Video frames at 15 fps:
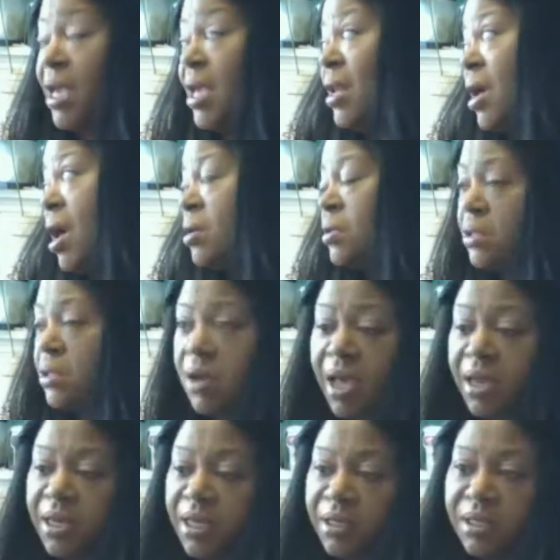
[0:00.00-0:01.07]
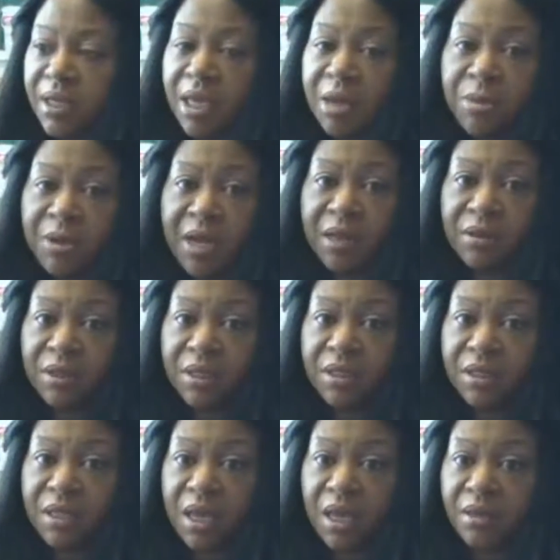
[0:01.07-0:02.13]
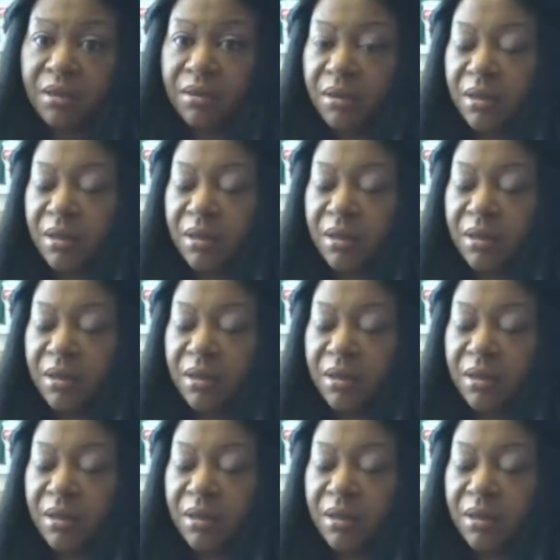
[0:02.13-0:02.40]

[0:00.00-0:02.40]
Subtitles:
And also I need to keep it out the sun.